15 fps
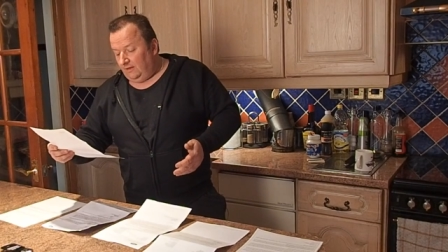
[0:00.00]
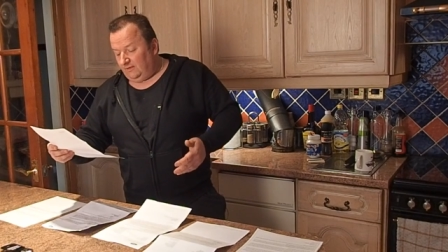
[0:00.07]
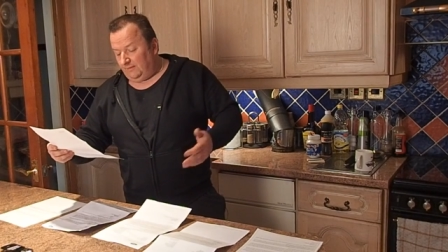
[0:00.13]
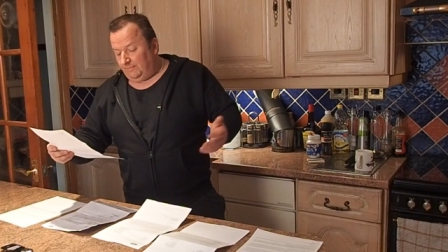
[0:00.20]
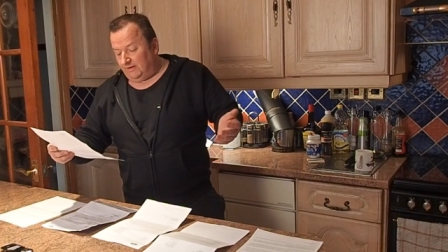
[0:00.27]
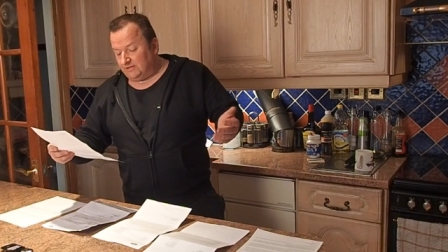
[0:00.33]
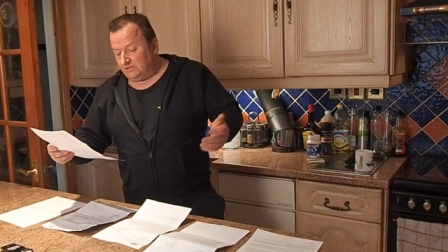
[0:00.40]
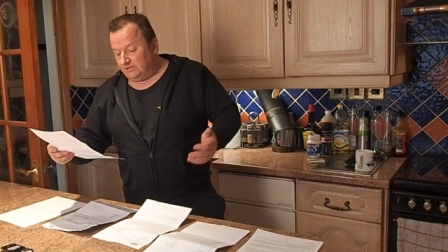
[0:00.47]
They
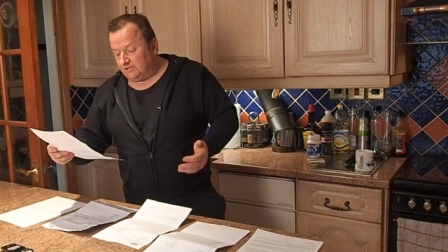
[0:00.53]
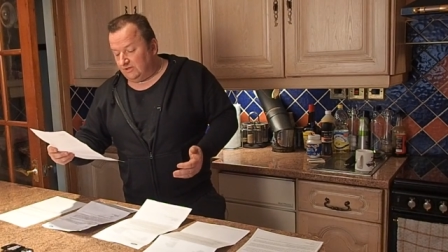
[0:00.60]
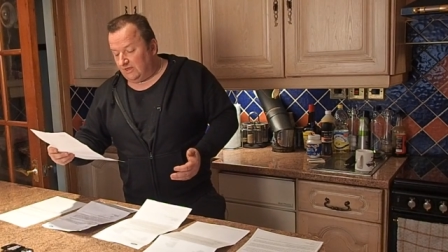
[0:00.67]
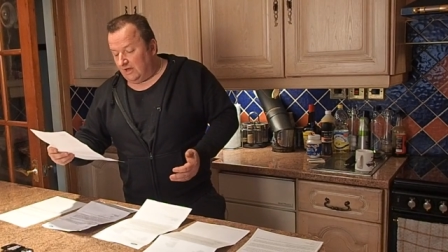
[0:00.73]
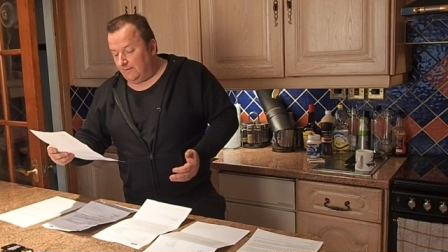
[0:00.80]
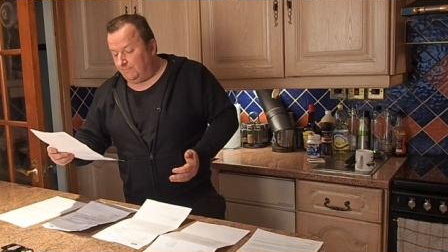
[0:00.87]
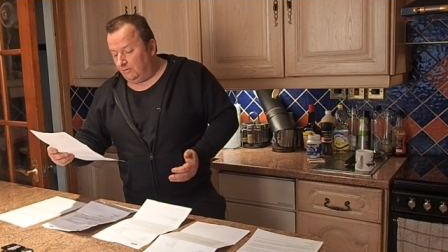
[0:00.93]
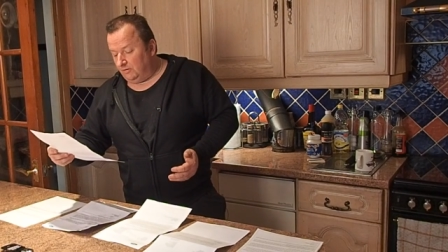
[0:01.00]
basically said
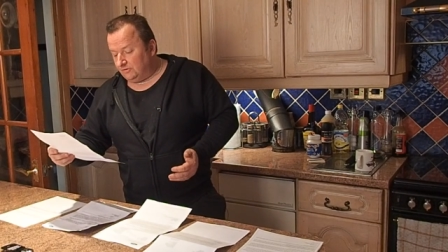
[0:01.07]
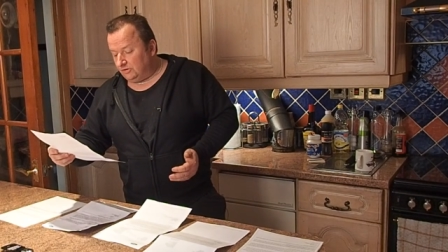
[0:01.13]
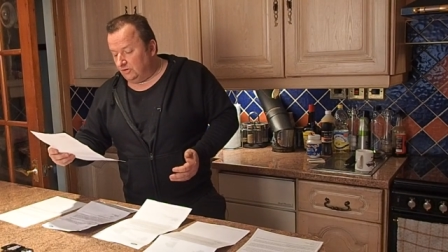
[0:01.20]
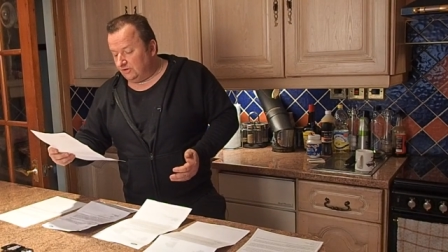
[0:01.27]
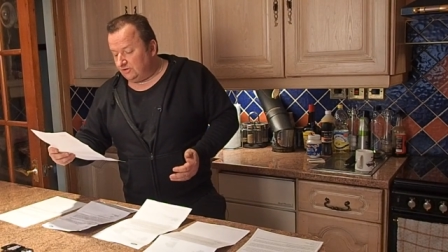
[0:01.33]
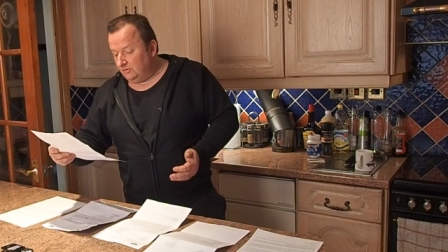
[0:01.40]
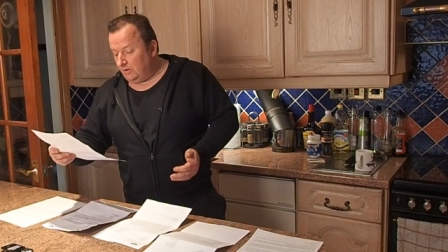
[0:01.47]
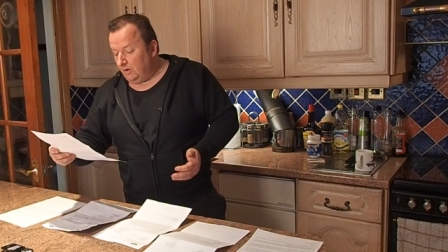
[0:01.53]
they
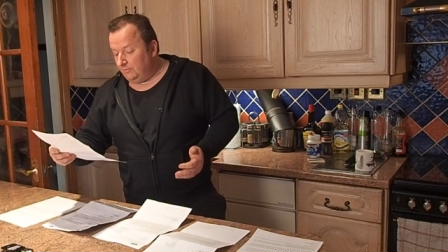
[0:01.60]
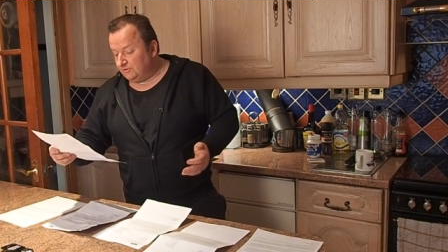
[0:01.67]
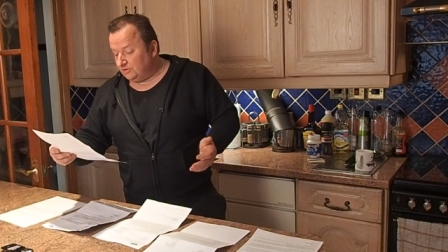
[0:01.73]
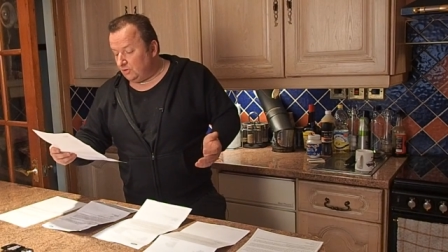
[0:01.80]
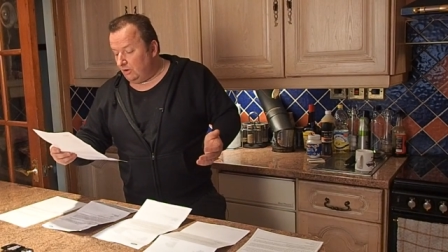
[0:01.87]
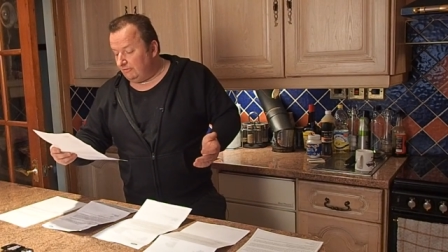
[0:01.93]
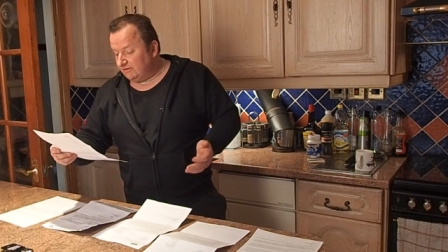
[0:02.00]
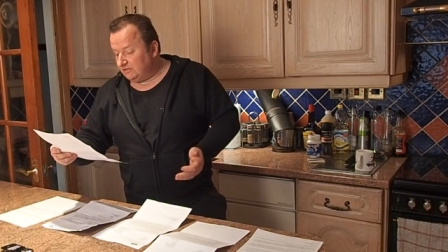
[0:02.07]
apologised that I was
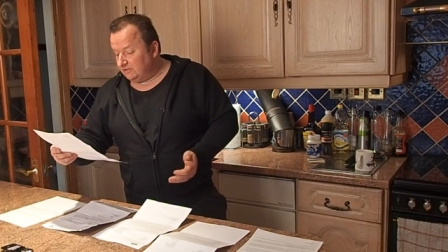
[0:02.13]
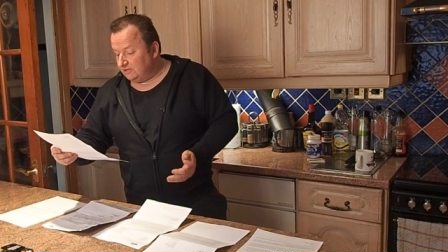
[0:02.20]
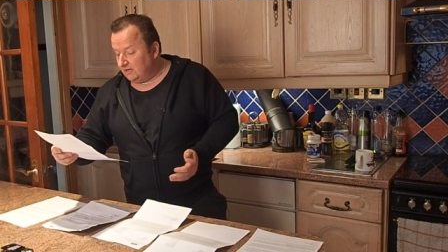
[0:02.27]
directed